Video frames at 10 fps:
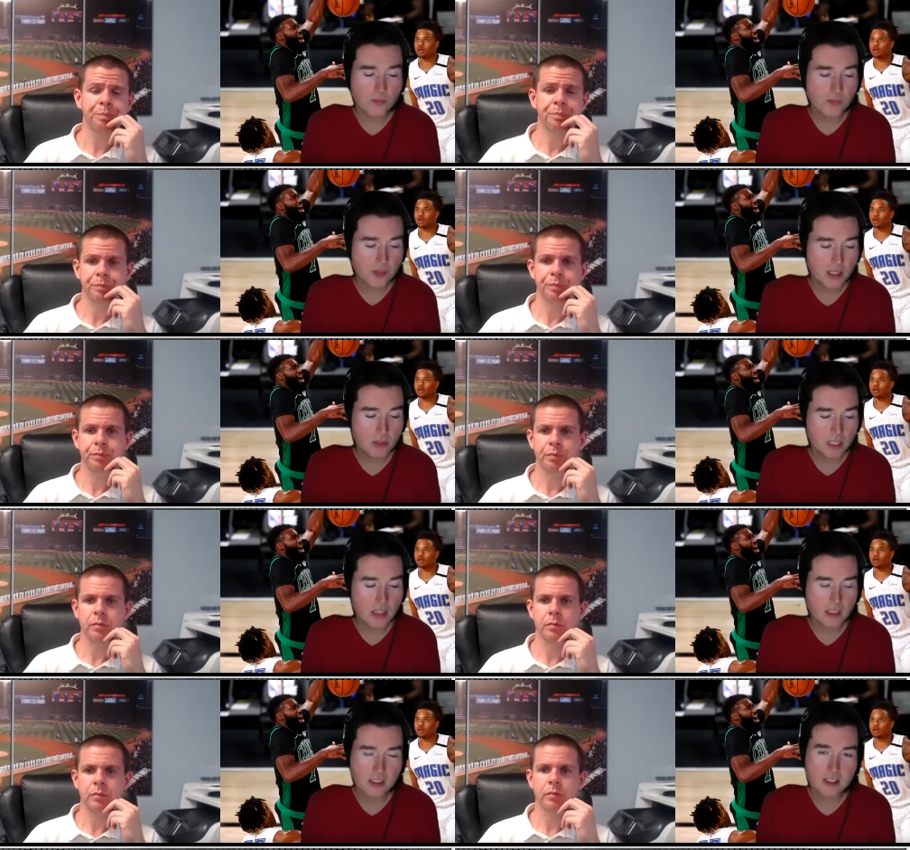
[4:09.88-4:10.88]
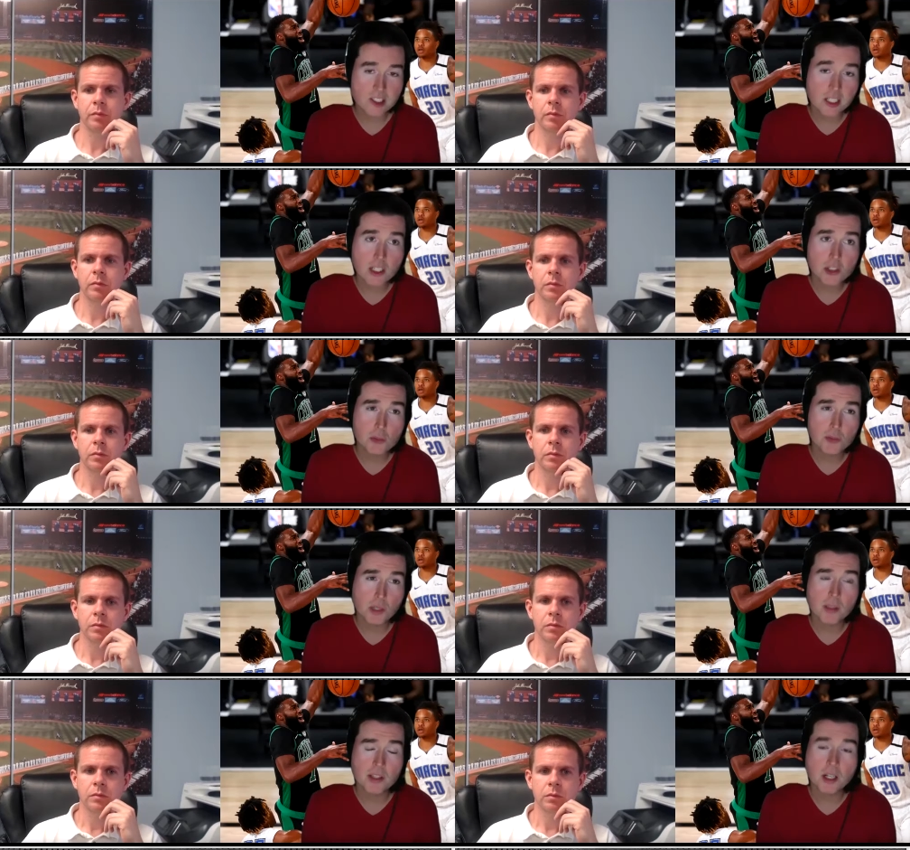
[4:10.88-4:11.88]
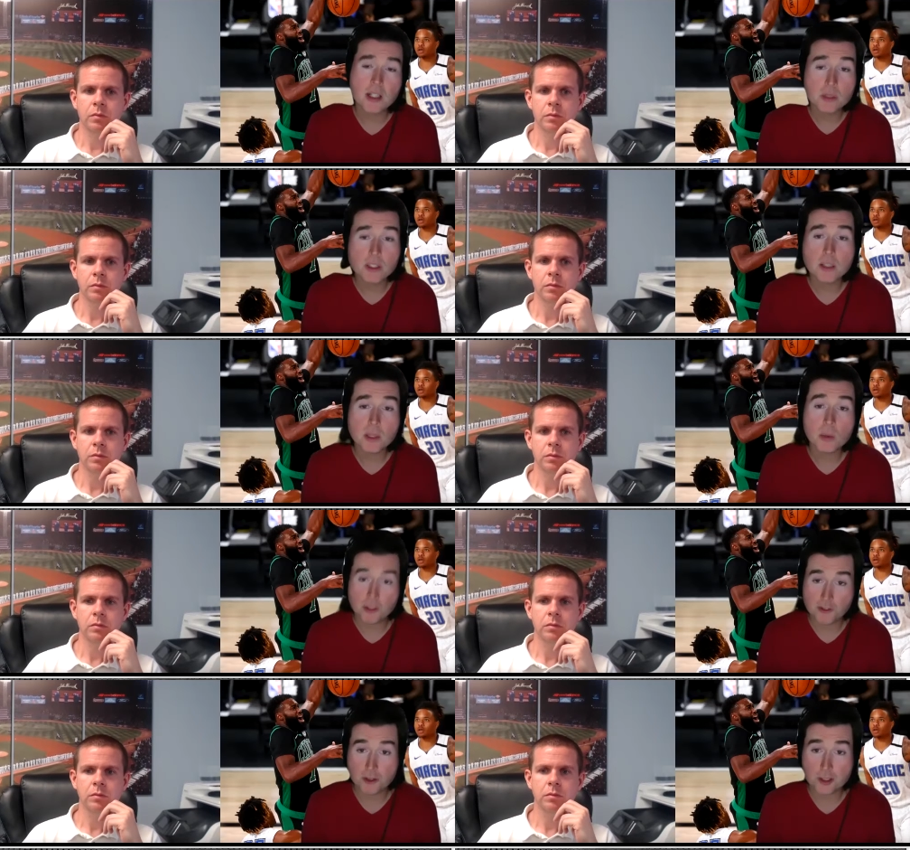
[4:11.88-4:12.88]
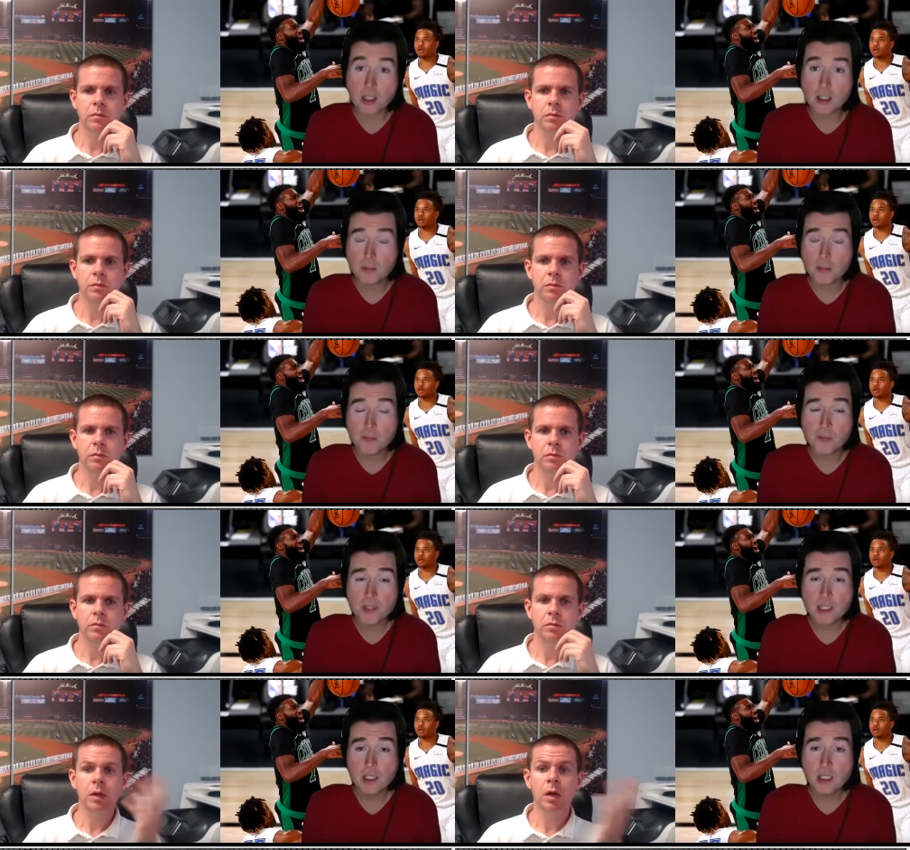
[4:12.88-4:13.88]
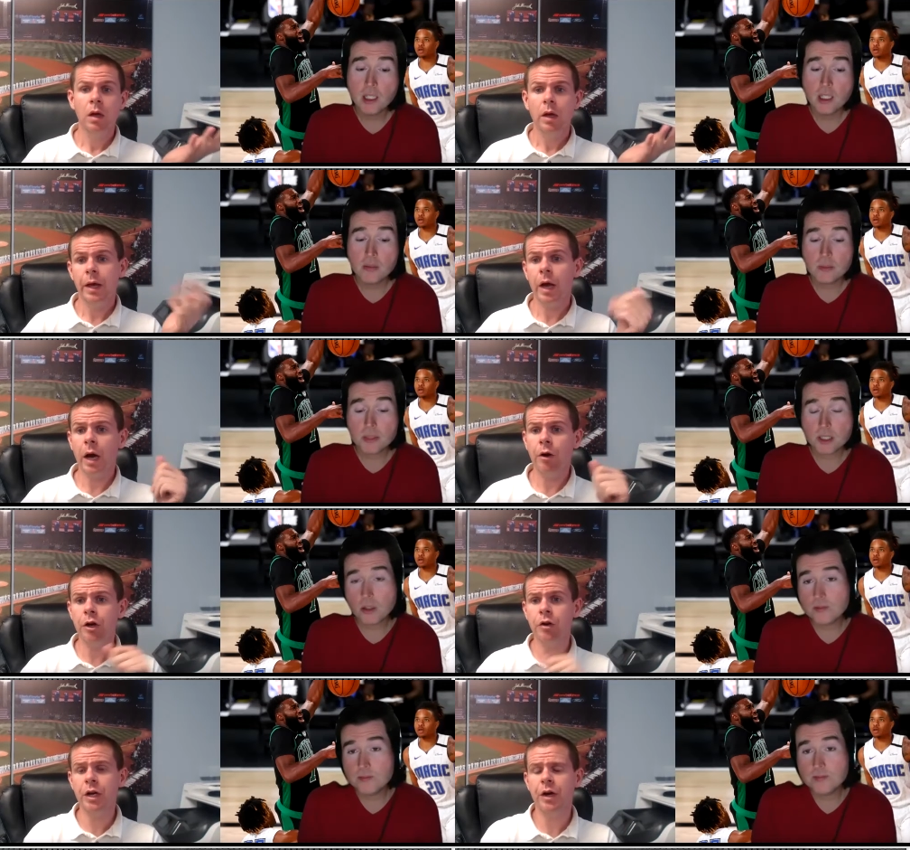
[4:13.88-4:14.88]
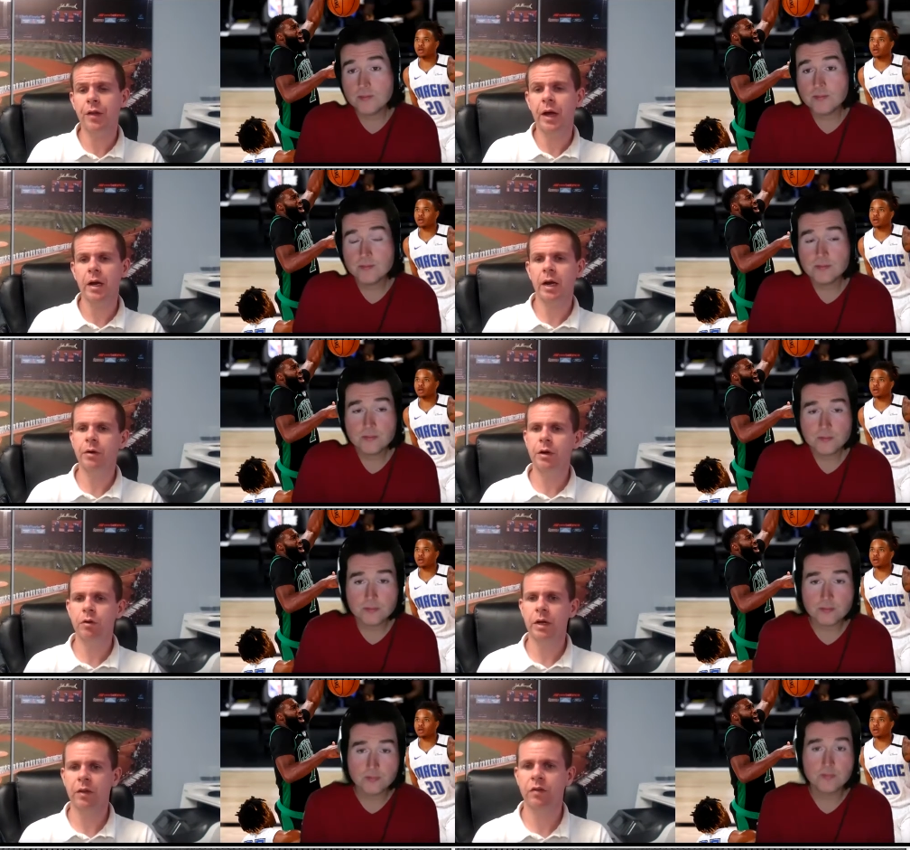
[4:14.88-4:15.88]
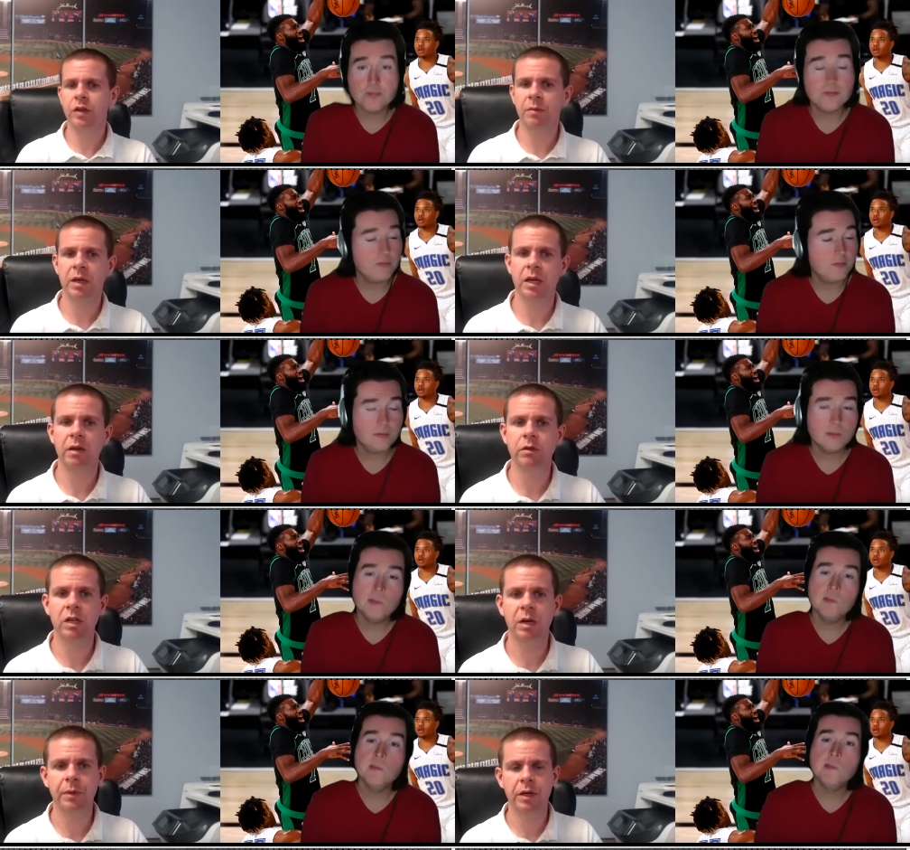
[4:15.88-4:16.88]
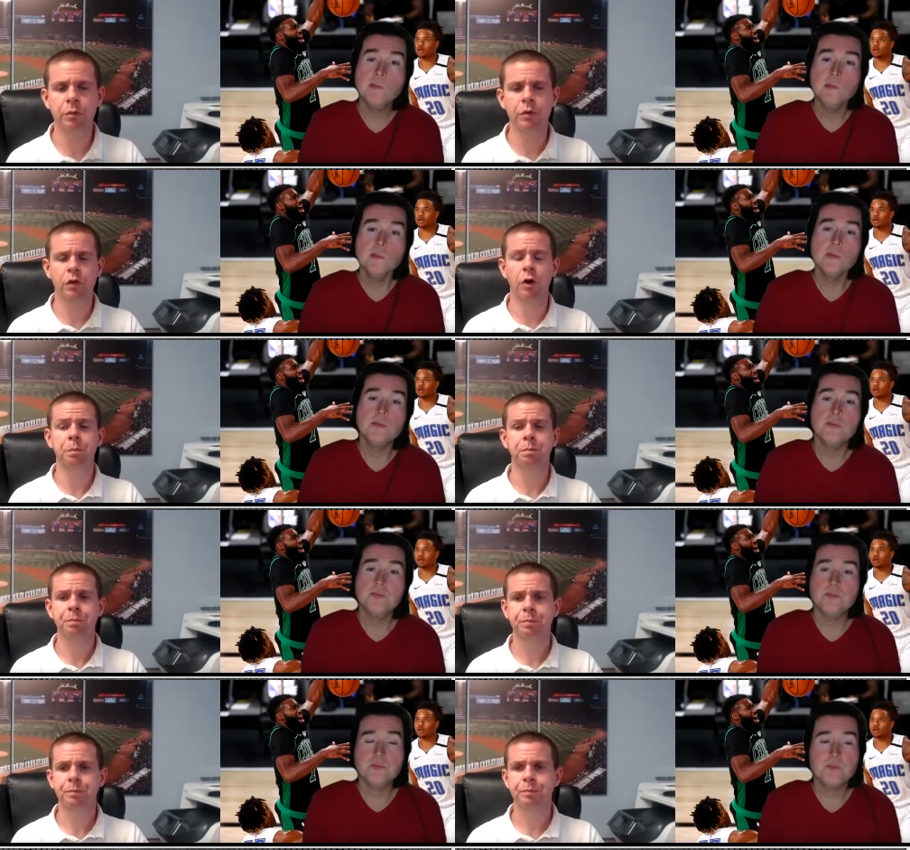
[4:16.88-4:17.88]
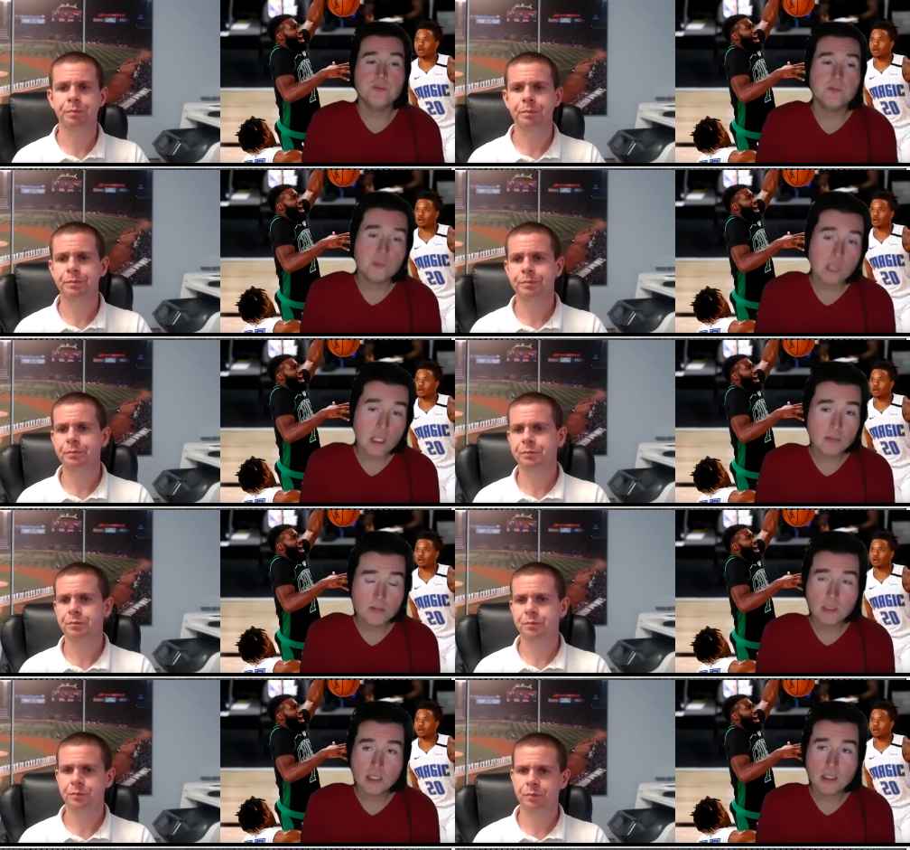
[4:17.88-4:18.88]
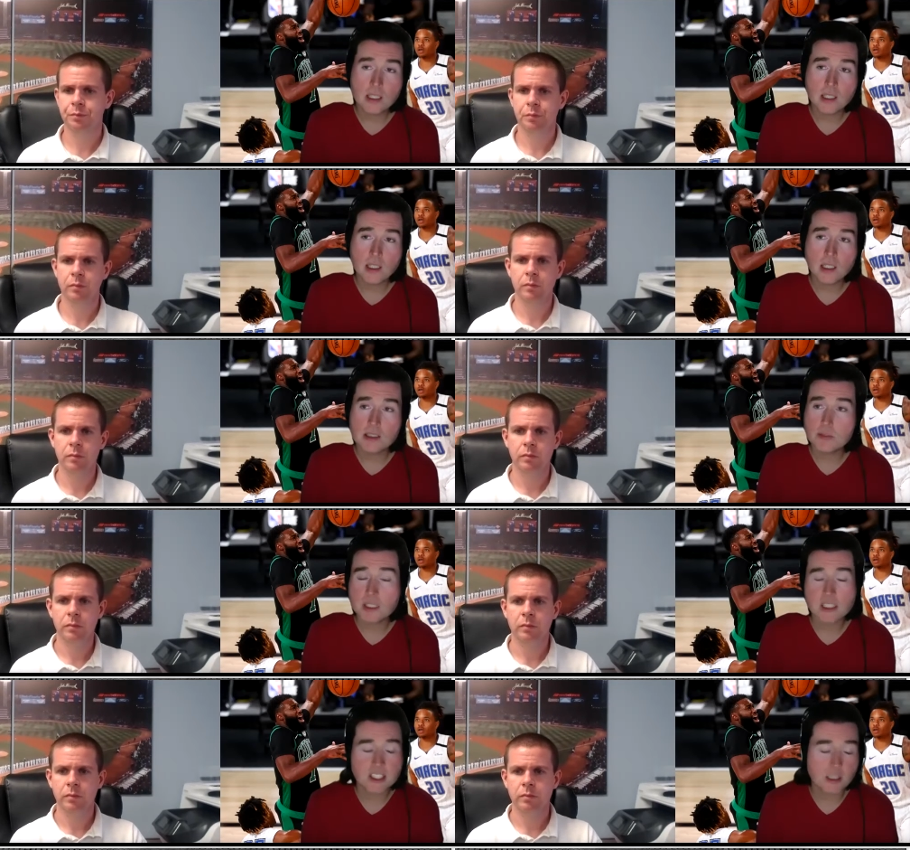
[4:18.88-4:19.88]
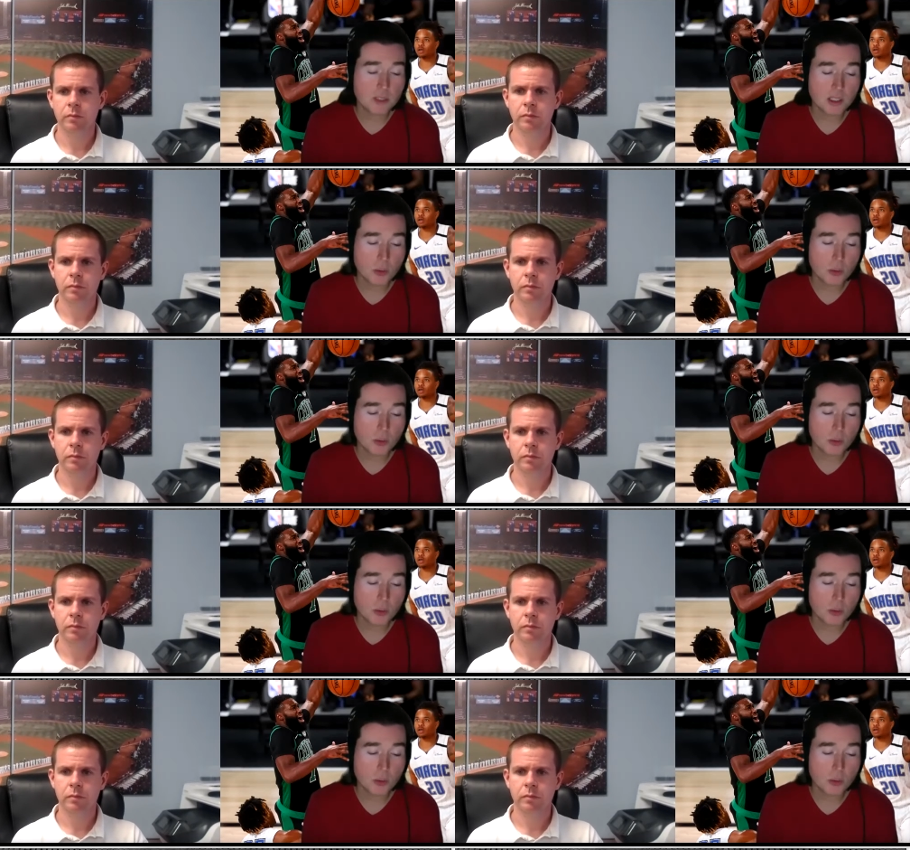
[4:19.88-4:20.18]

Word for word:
Speaker 1: he was at like the stage you probably thought he was going to be when you first got him.
Speaker 2: Yeah, so, I would agree on that. I would agree. It seemed like he was coming into his own.
Speaker 1: Yeah, and they uh, but they seemed to